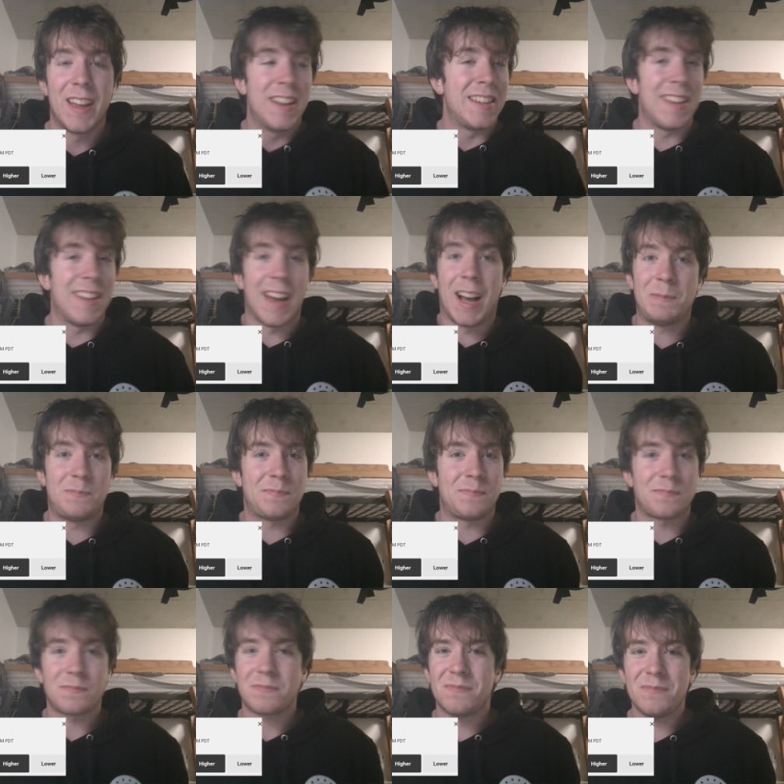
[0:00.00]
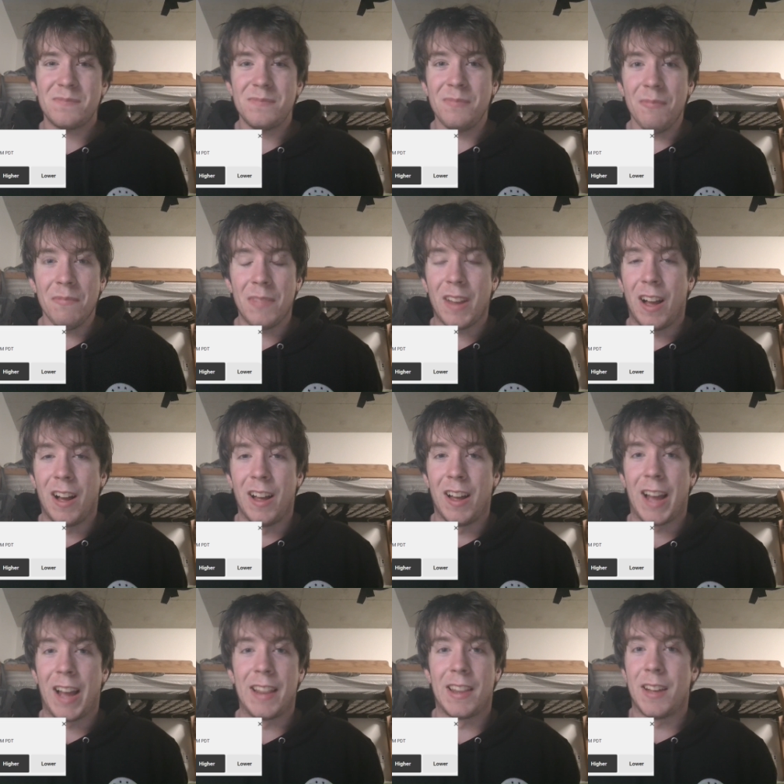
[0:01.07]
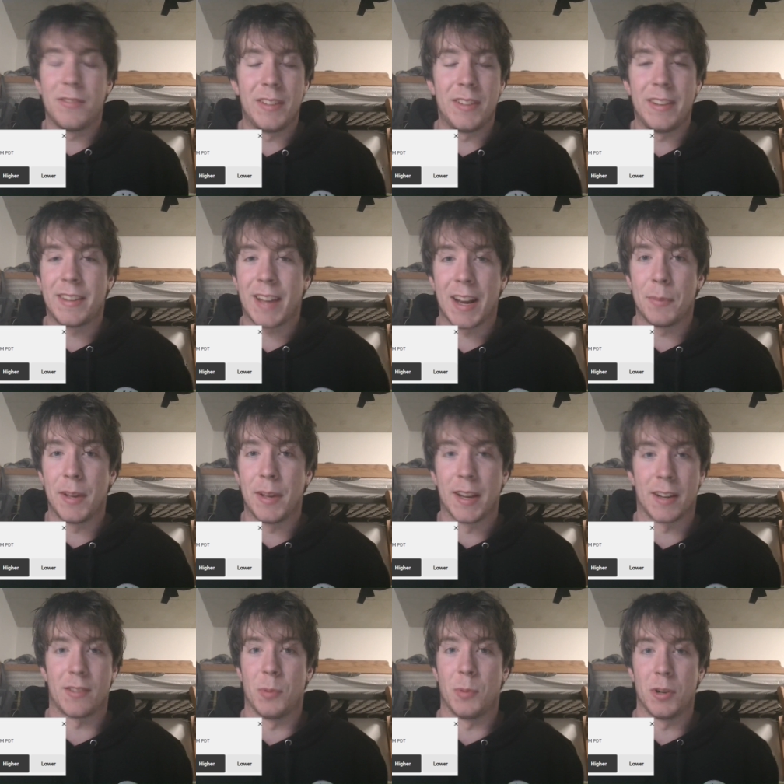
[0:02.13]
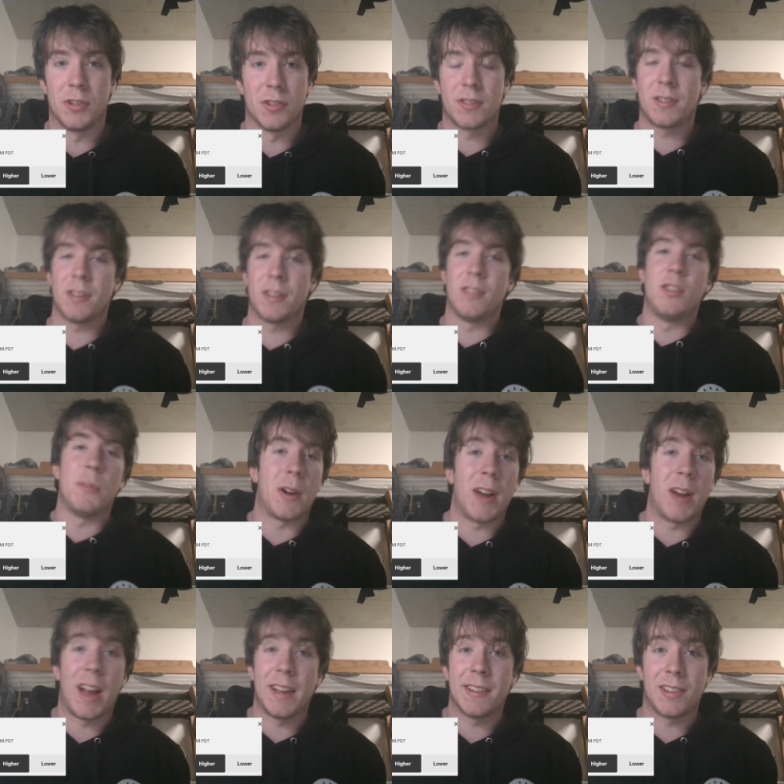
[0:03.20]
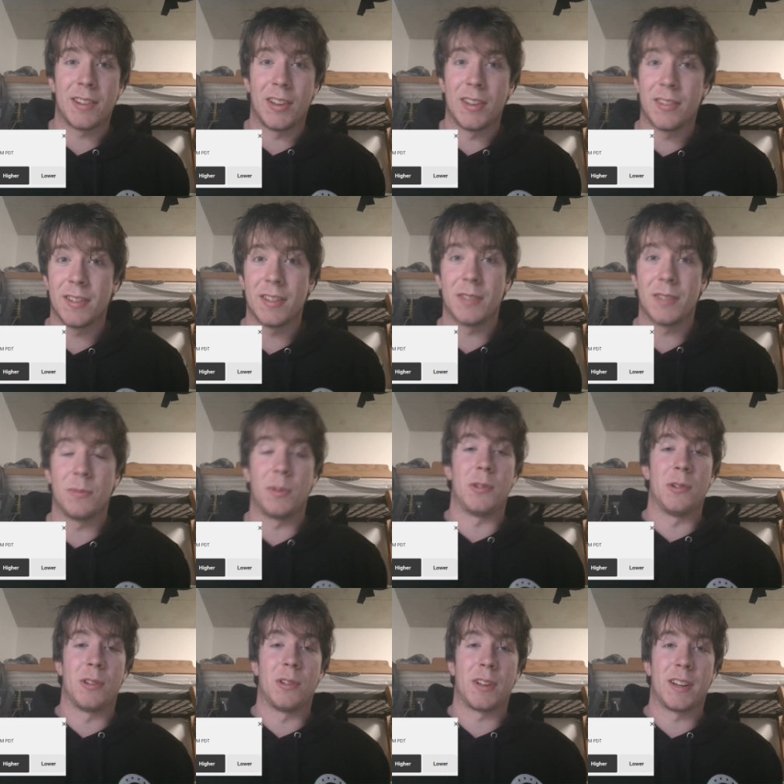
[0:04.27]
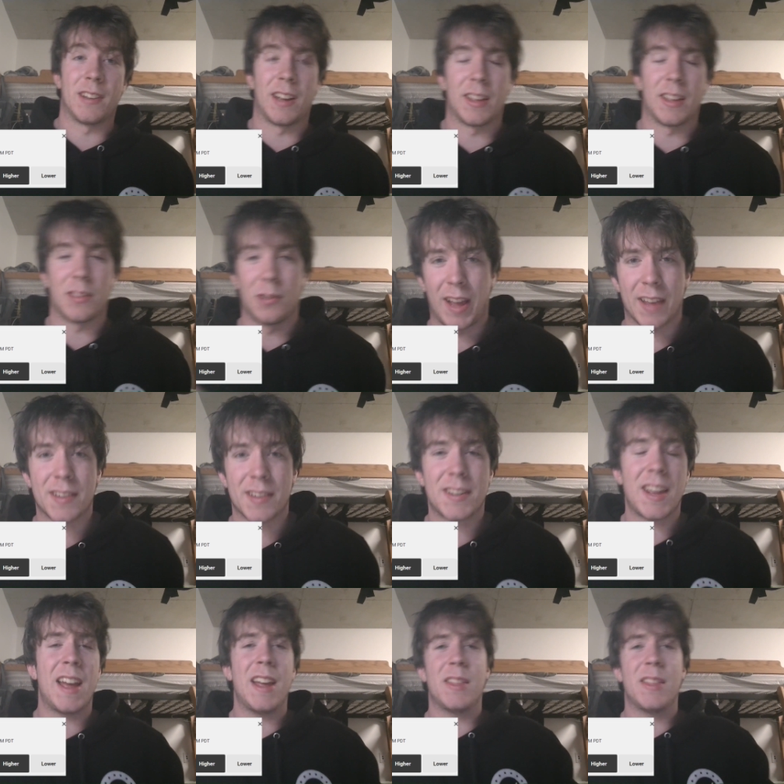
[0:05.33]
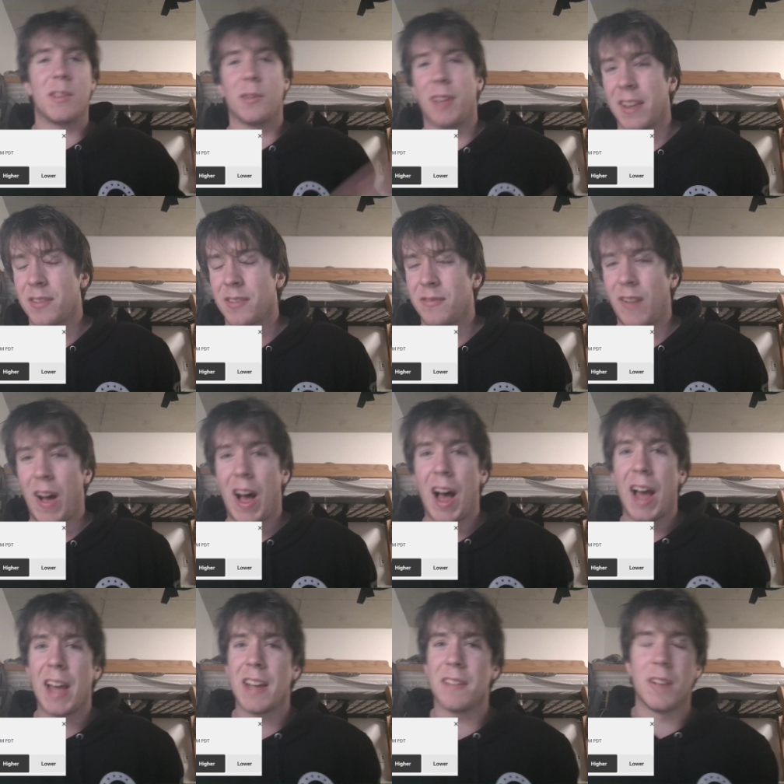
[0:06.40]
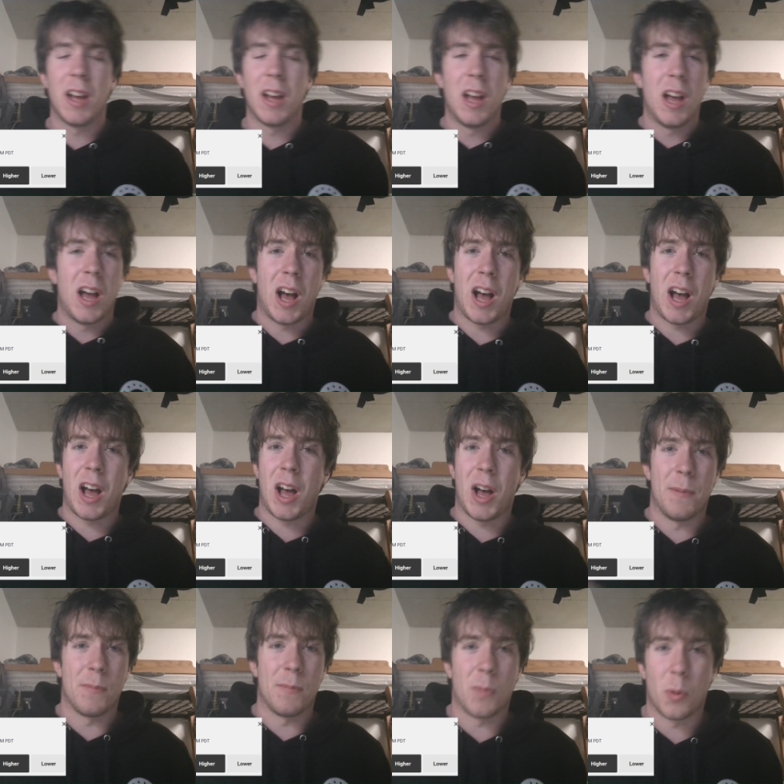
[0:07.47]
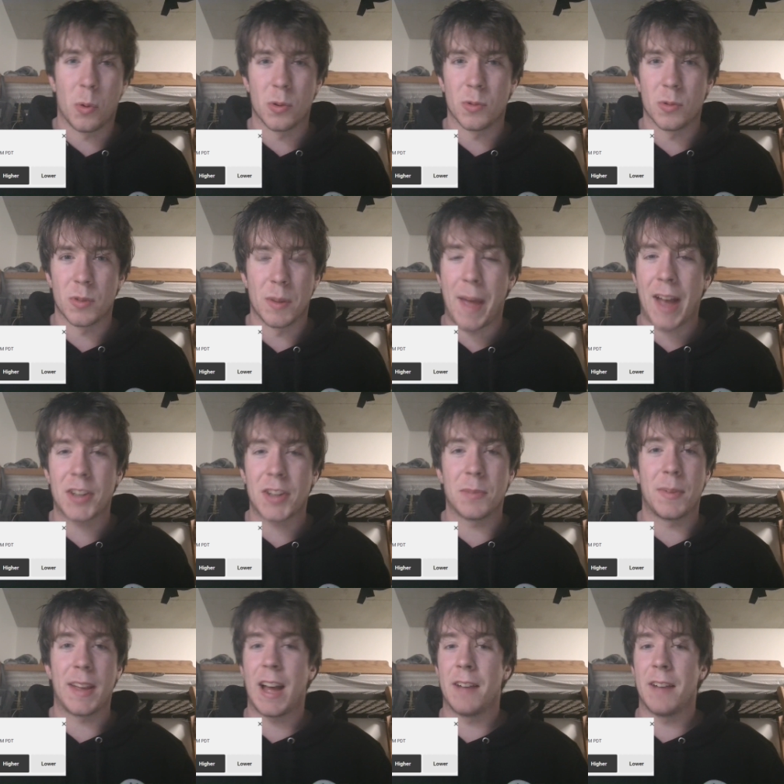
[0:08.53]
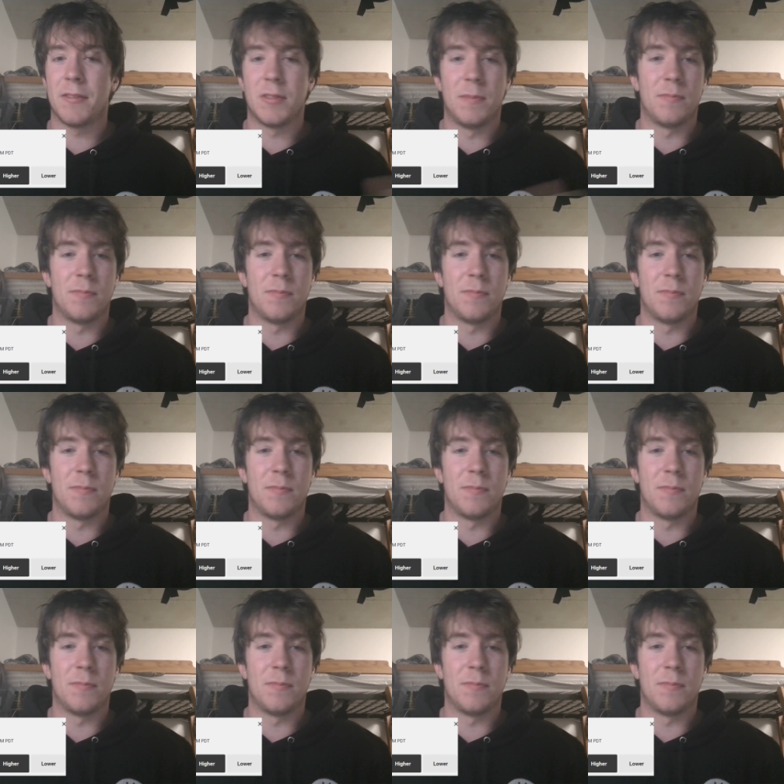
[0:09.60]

Yeah, uh, I love these kind of picks where just no matter how you slice it, whether you're looking at their last 10, their last five, um, or the matchup they have,